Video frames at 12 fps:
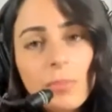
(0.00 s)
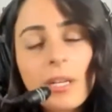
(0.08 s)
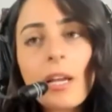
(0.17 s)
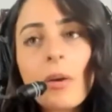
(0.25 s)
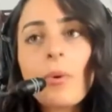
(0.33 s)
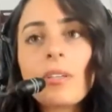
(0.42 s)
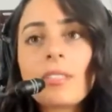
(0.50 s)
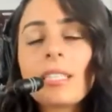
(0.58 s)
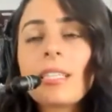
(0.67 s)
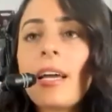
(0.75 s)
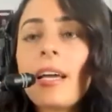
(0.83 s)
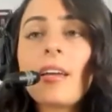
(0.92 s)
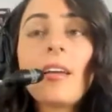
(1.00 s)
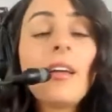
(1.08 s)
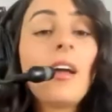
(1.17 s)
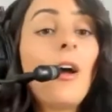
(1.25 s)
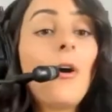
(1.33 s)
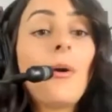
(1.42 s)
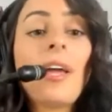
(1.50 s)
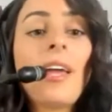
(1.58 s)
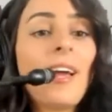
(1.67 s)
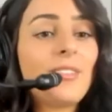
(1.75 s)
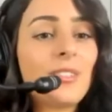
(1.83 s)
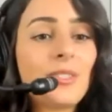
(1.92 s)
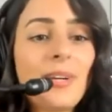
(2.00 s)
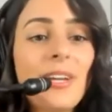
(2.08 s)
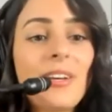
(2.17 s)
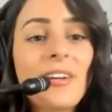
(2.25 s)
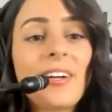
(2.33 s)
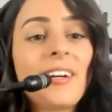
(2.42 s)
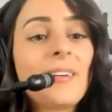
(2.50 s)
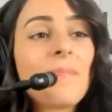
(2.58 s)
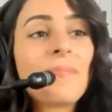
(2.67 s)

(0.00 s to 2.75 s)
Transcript: but I wasn't like, okay, I surrender,